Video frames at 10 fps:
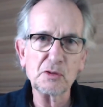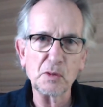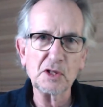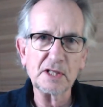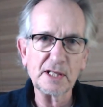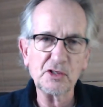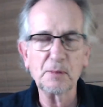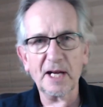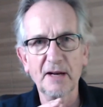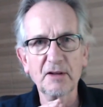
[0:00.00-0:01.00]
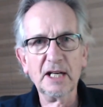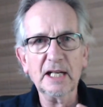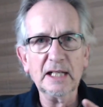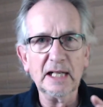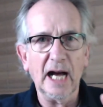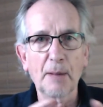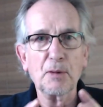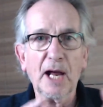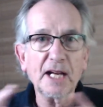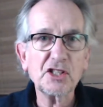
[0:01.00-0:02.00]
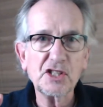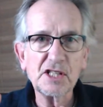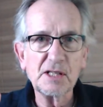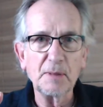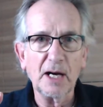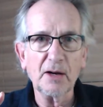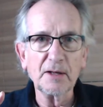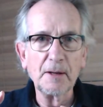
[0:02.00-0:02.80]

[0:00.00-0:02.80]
watching this who may have apprehensions about